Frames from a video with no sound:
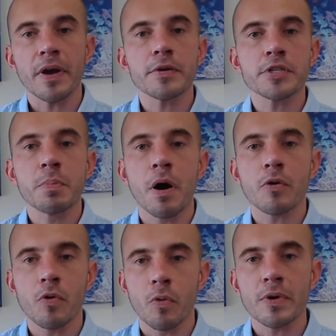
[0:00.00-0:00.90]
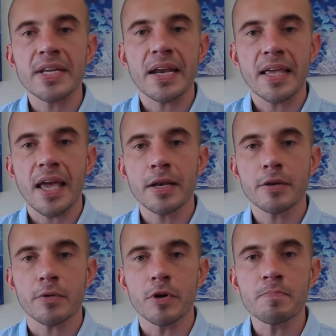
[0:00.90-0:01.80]
a very small core
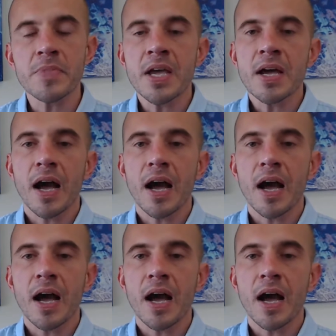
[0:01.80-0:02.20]
dedicated group,